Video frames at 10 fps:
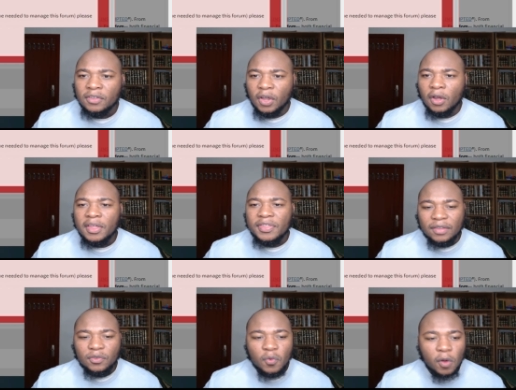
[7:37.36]
so
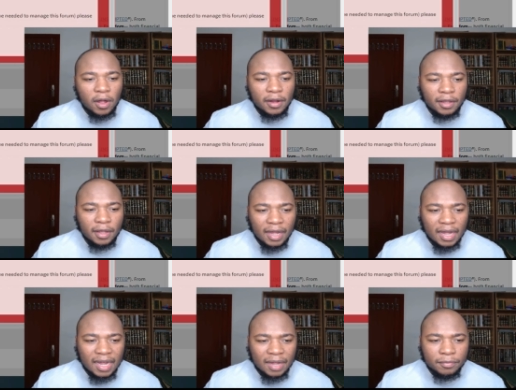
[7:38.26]
that's one.
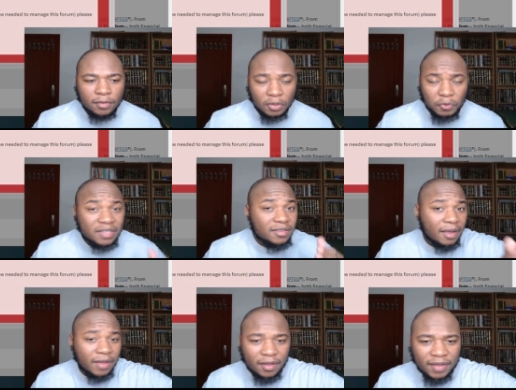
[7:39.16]
The reason
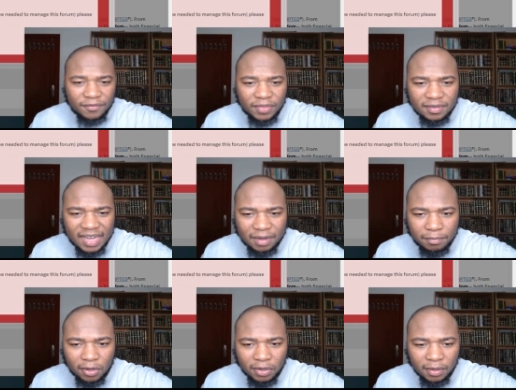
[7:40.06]
I have this
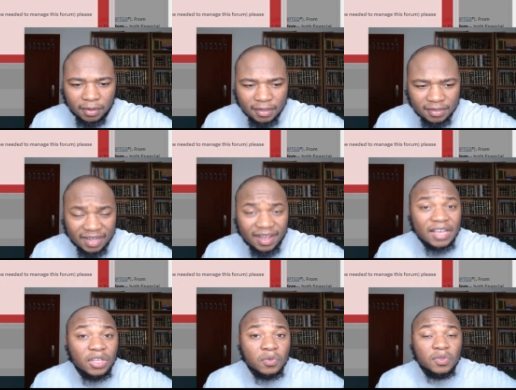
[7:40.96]
ad blocker is that
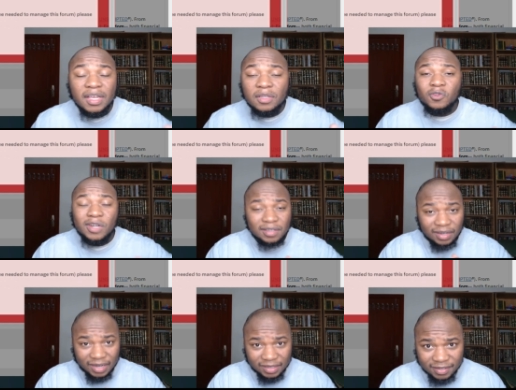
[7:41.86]
I use the internet a
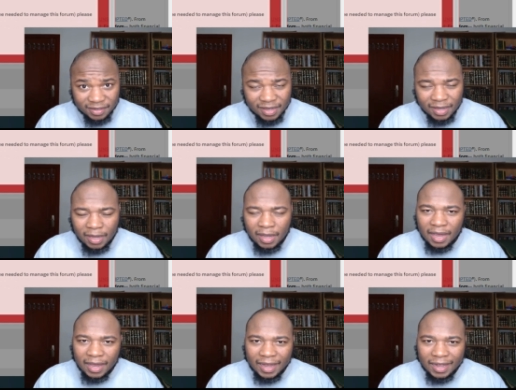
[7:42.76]
lot,
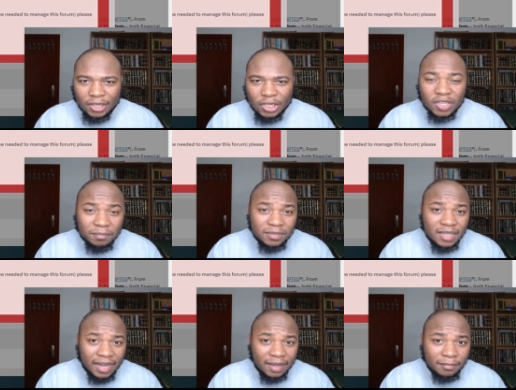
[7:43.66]
and
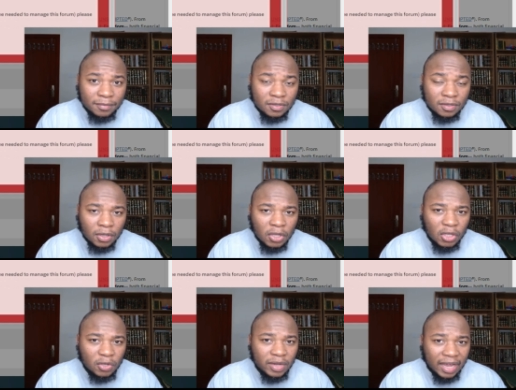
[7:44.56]
sometimes
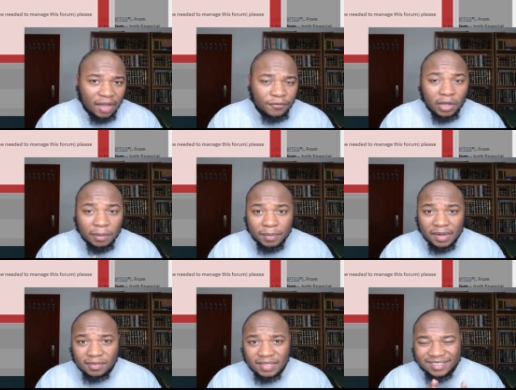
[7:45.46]
you'll have
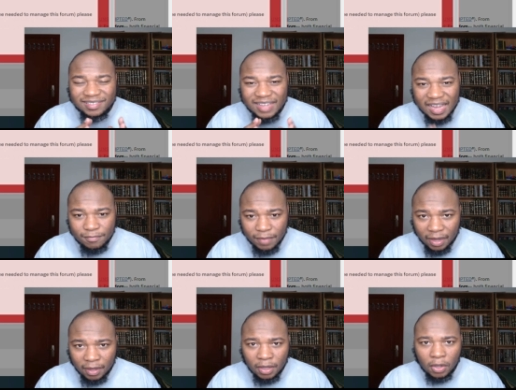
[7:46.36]
companies that send
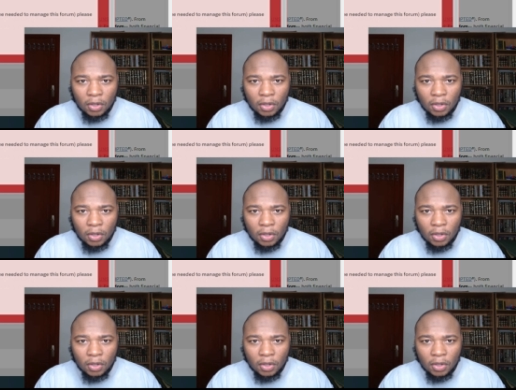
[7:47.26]
me